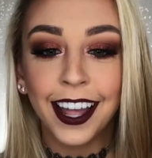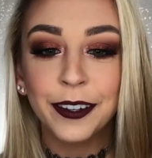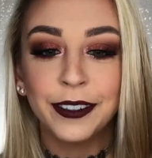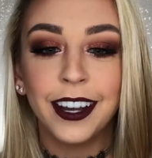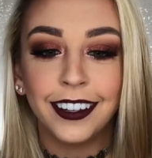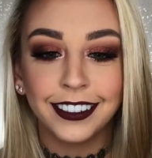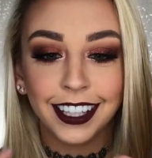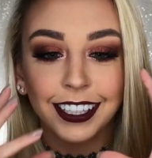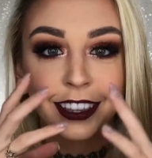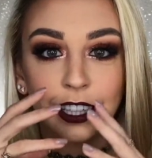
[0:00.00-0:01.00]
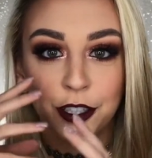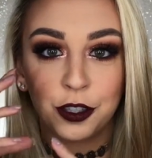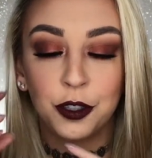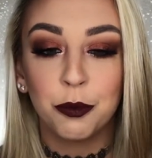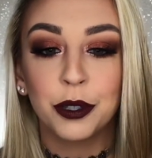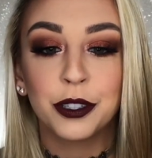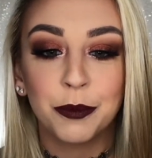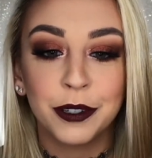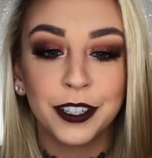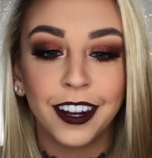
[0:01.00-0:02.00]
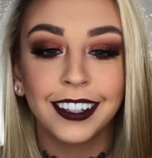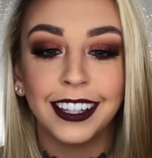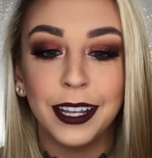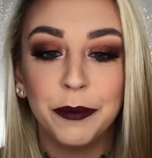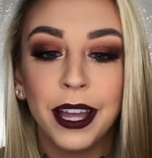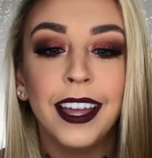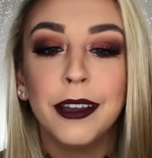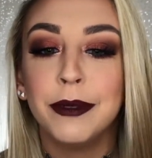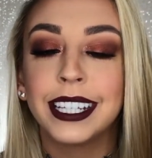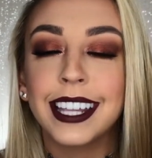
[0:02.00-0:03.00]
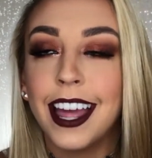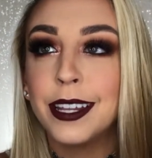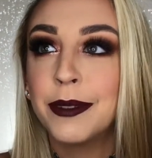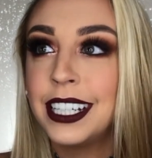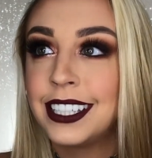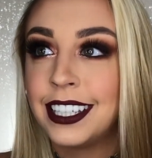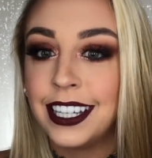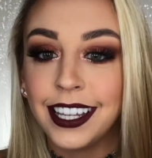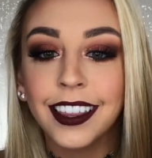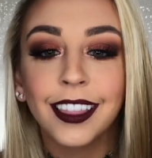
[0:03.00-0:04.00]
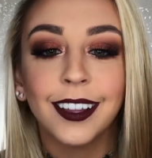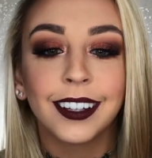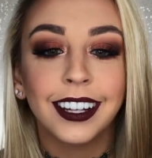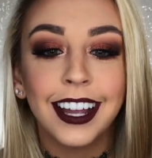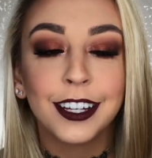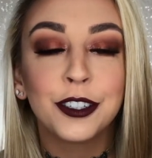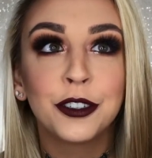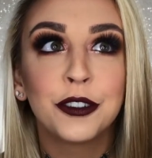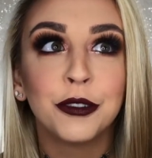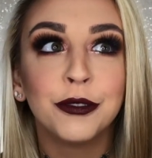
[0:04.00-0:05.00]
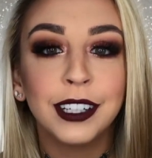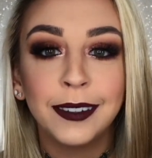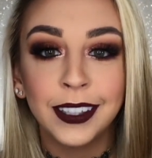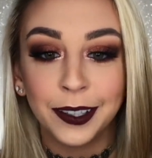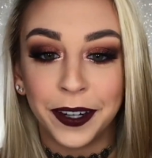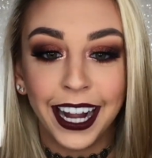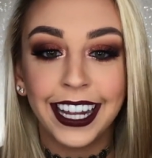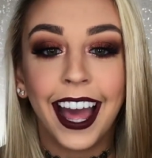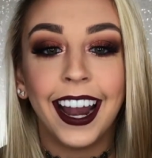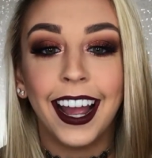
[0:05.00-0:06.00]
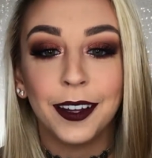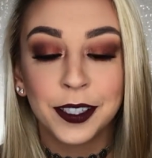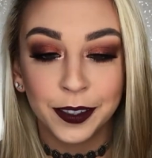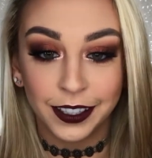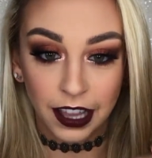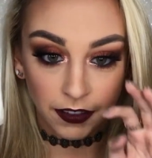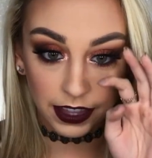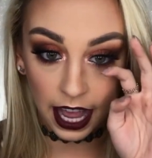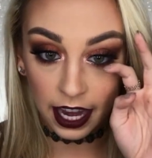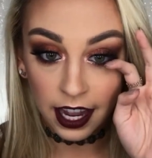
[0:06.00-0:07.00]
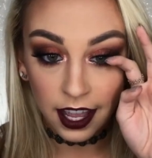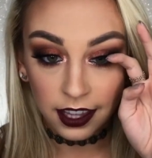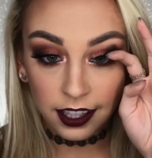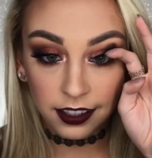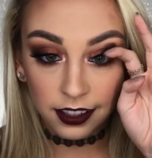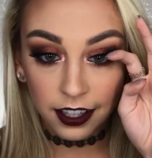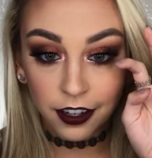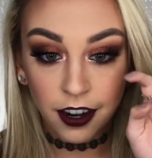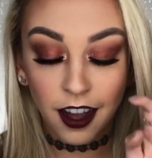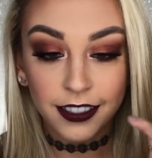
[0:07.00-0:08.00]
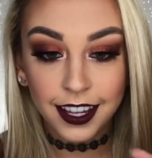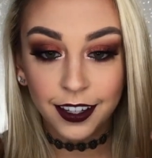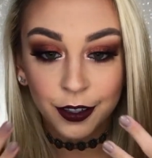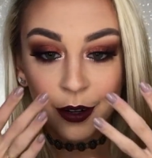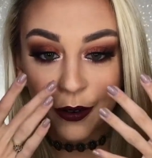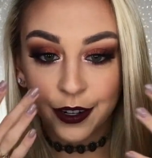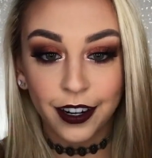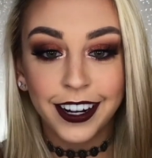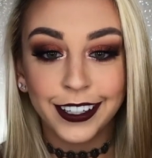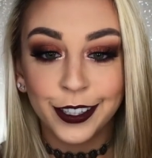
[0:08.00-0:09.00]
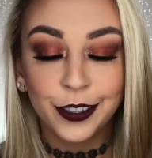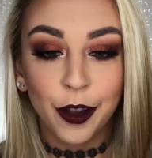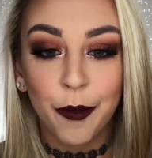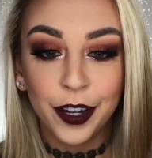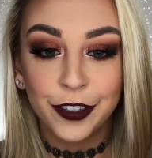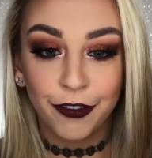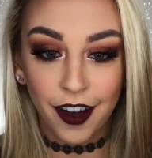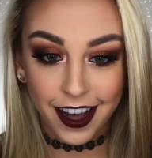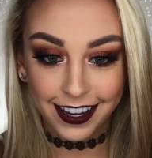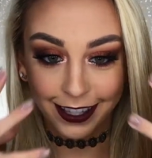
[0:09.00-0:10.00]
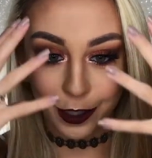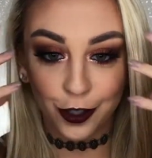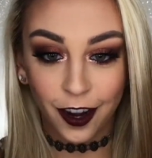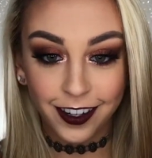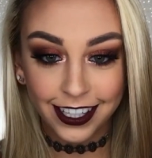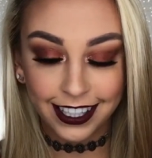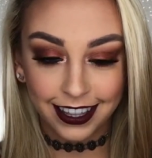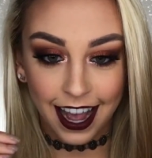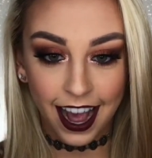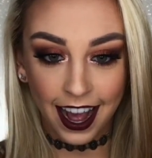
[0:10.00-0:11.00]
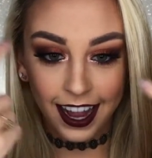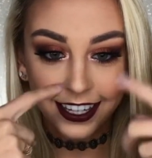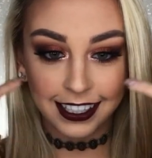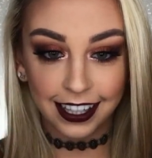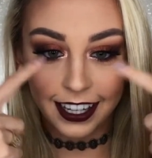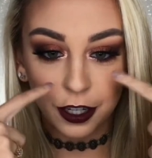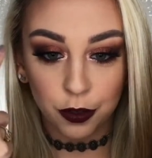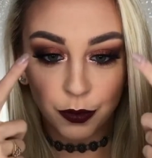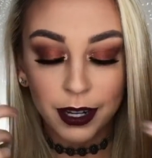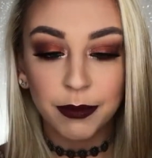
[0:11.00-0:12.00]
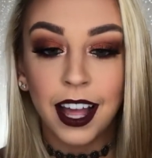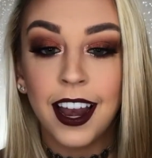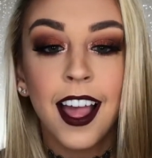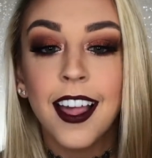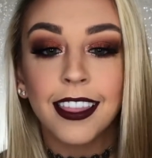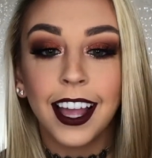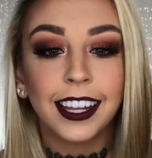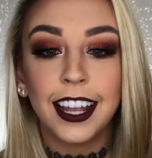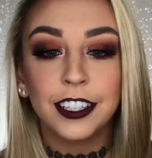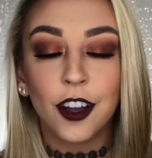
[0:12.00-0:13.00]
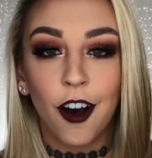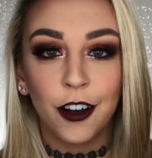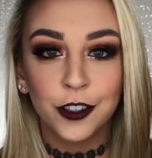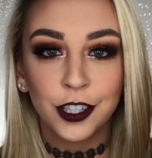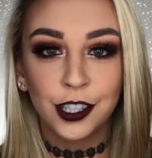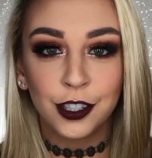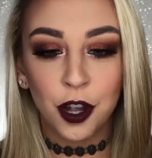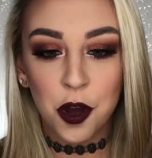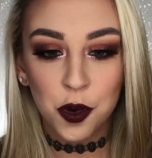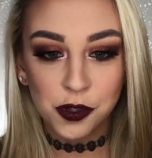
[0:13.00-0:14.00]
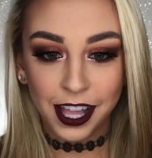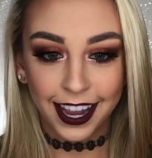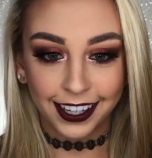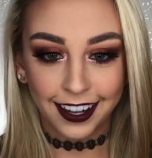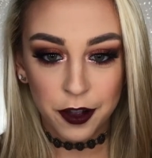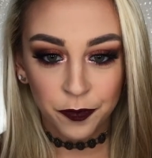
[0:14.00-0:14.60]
I don't know, like this super dark lip makes anybody's teeth look extremely white, and I absolutely love that. The glitter on the inner corner is so much fun. The darkness in the eyes, the inner rim line, like it's all just so like